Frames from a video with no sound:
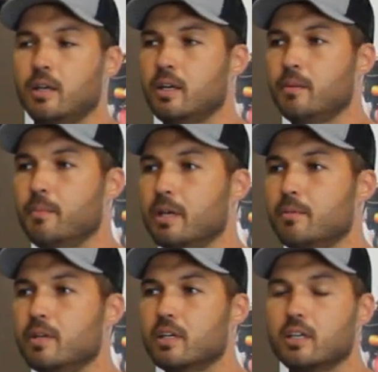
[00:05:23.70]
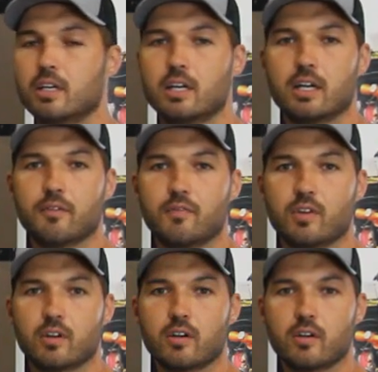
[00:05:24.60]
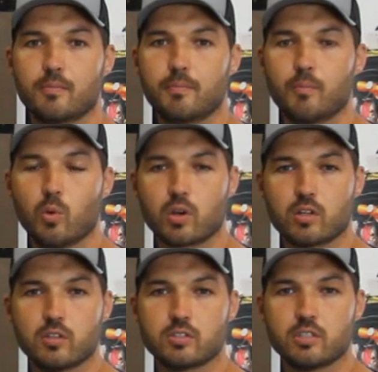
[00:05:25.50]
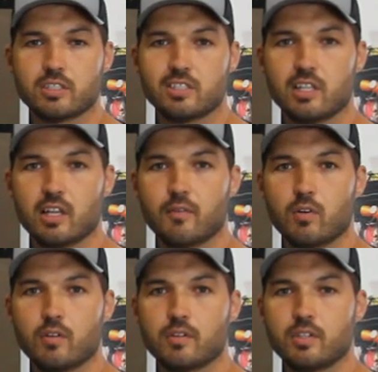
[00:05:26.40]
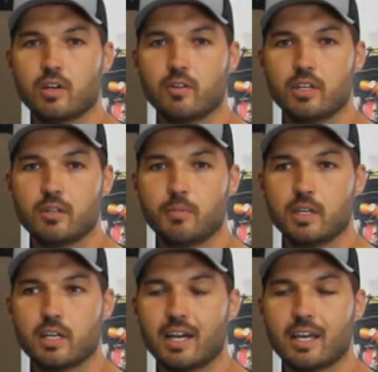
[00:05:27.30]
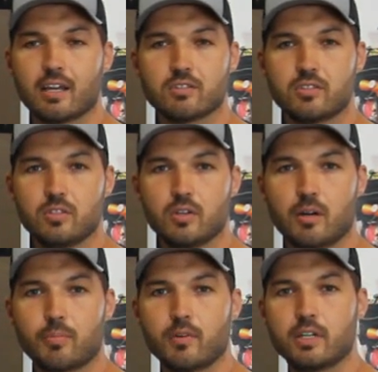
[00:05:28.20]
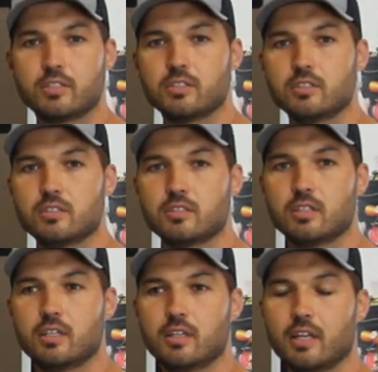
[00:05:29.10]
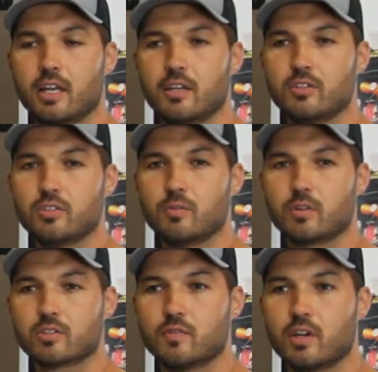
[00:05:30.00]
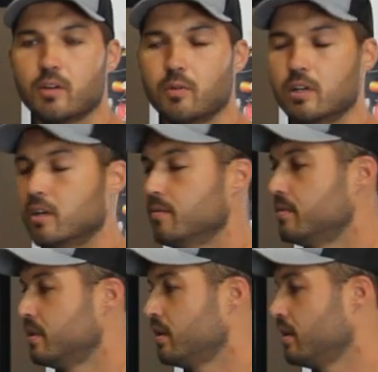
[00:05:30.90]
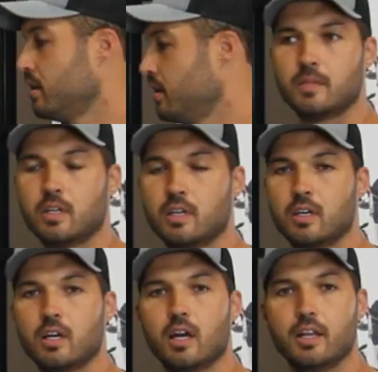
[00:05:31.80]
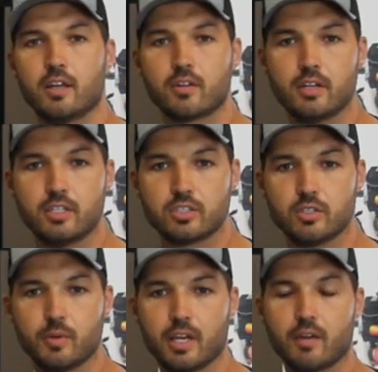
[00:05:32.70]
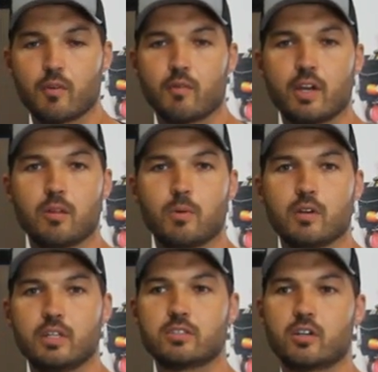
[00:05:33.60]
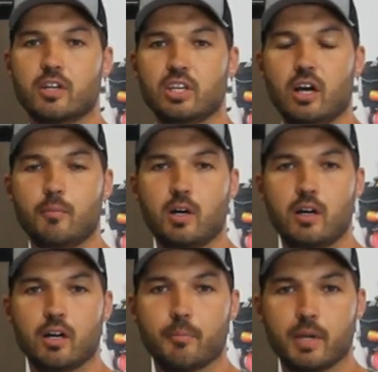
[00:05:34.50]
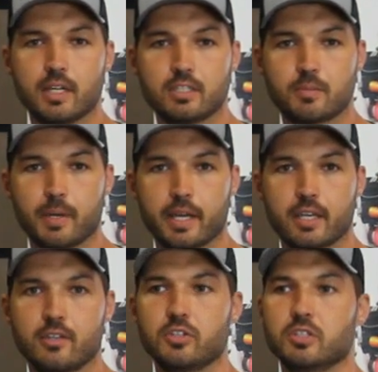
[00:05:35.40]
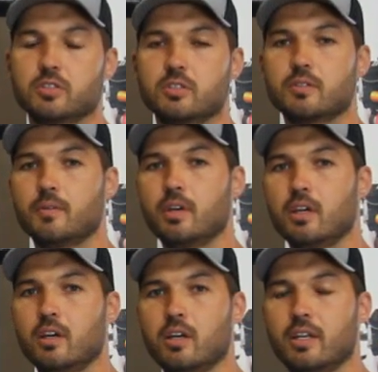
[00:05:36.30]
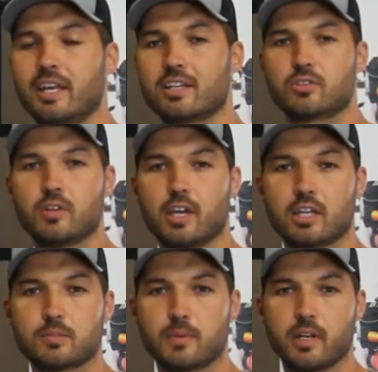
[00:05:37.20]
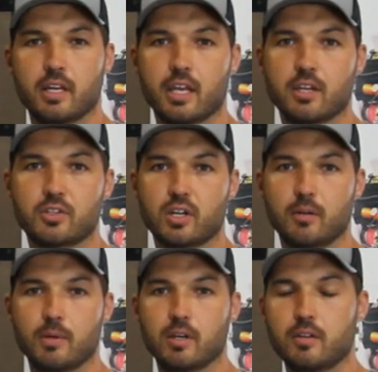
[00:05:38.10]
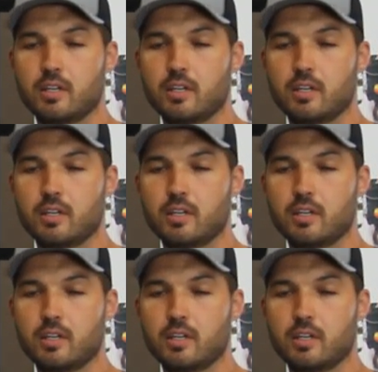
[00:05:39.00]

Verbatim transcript: Maybe uh, if you're more closer to sea level, don't need to be high altitude operations, that engine works very well. Another engine we have available is our Yamaha based packages. Naturally aspirated and turboed.